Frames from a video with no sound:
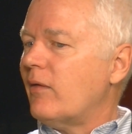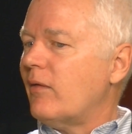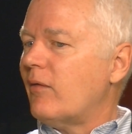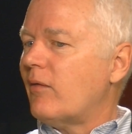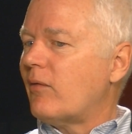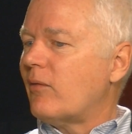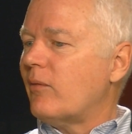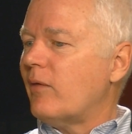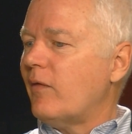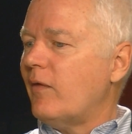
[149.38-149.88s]

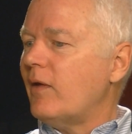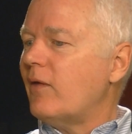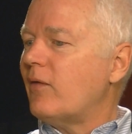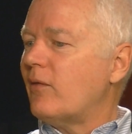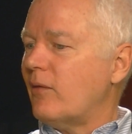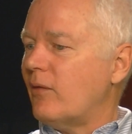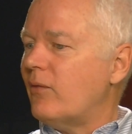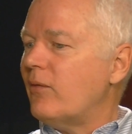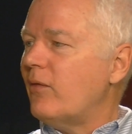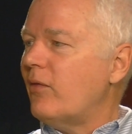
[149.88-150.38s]
So I think it's
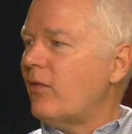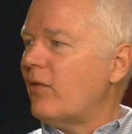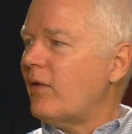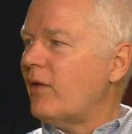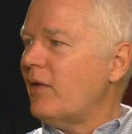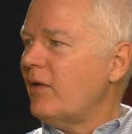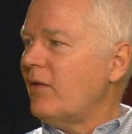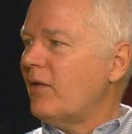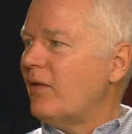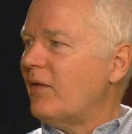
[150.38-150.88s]
a good
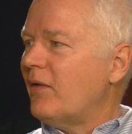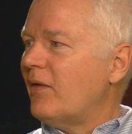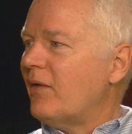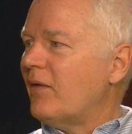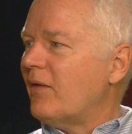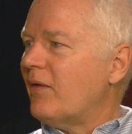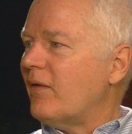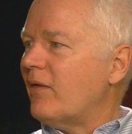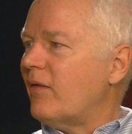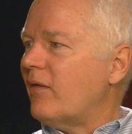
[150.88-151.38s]
thing.
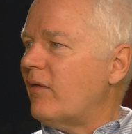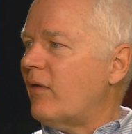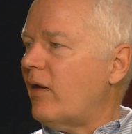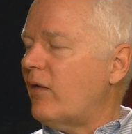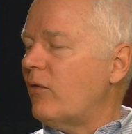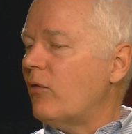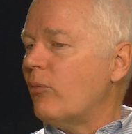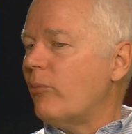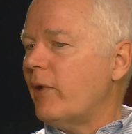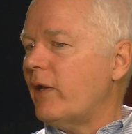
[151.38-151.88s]
I
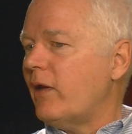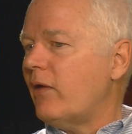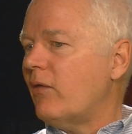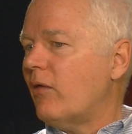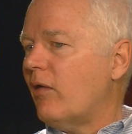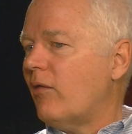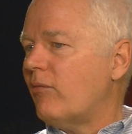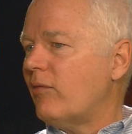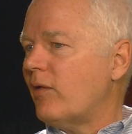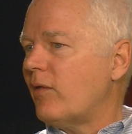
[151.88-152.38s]
know many
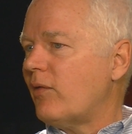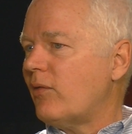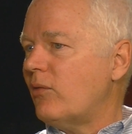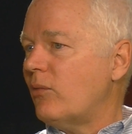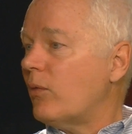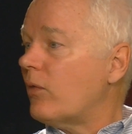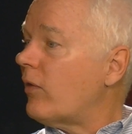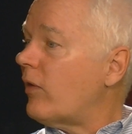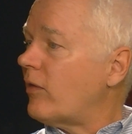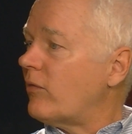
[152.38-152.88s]
novelists
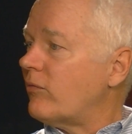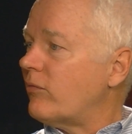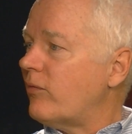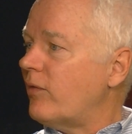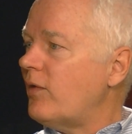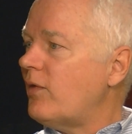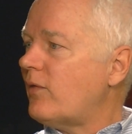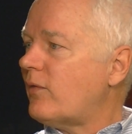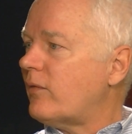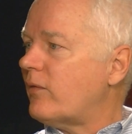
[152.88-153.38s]
do a lot of
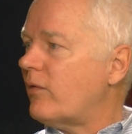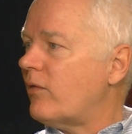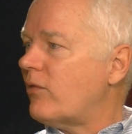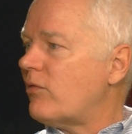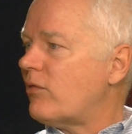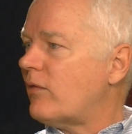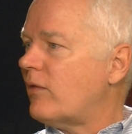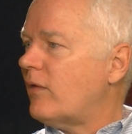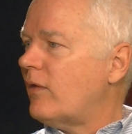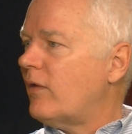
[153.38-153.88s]

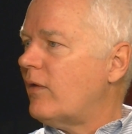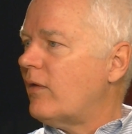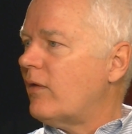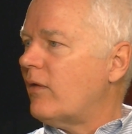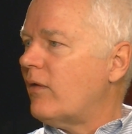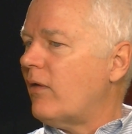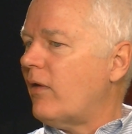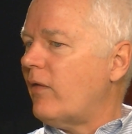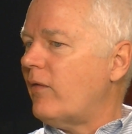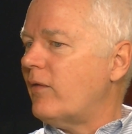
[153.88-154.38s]
research
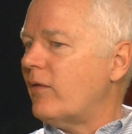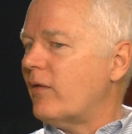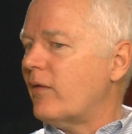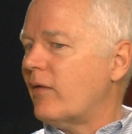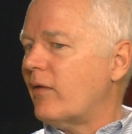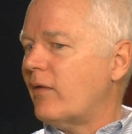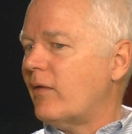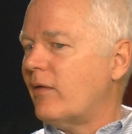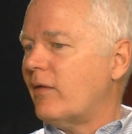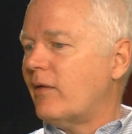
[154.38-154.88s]
on their
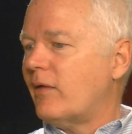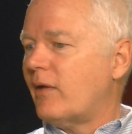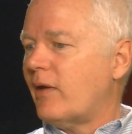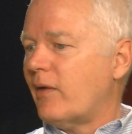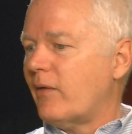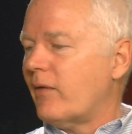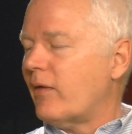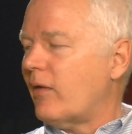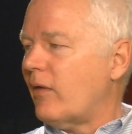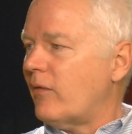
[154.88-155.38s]

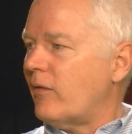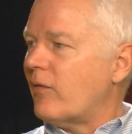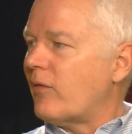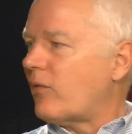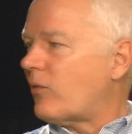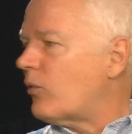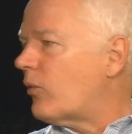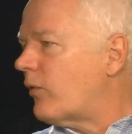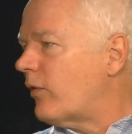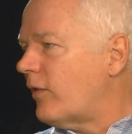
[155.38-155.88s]

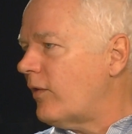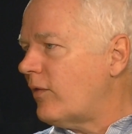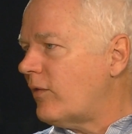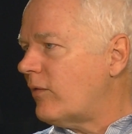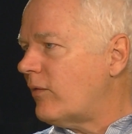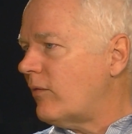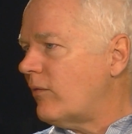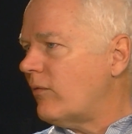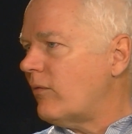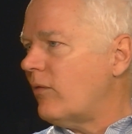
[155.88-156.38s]

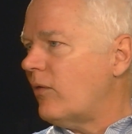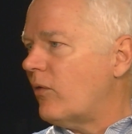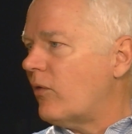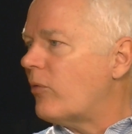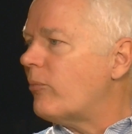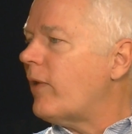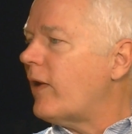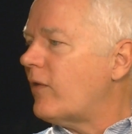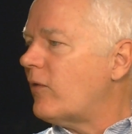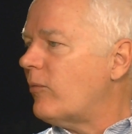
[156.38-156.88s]
stories, to
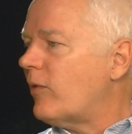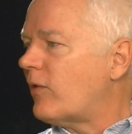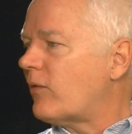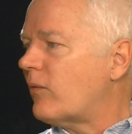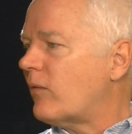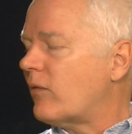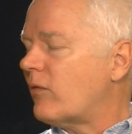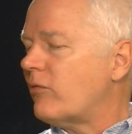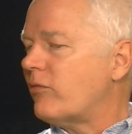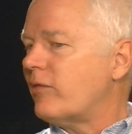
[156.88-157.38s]
make them
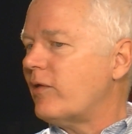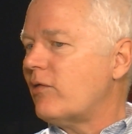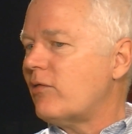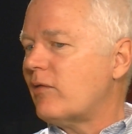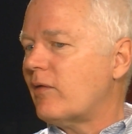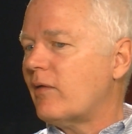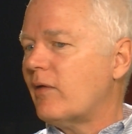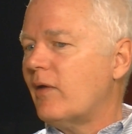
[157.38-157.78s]
historical fiction.